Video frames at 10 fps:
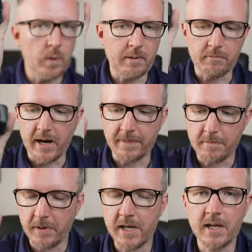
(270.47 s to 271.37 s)
when I'm riding the
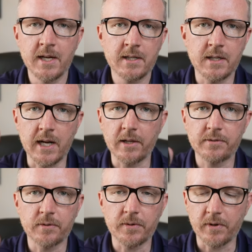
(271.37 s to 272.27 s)
bike, not
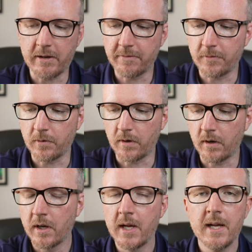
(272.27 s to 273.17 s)
so great
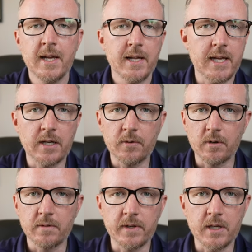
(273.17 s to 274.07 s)
for
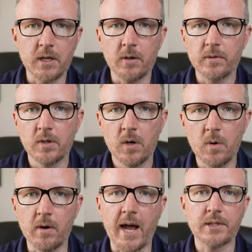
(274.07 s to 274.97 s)
indoor videos
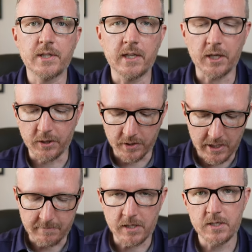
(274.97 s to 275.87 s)
or actually getting a good
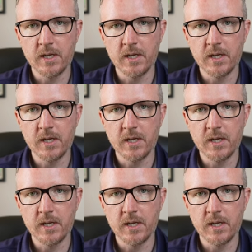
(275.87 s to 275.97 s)
image.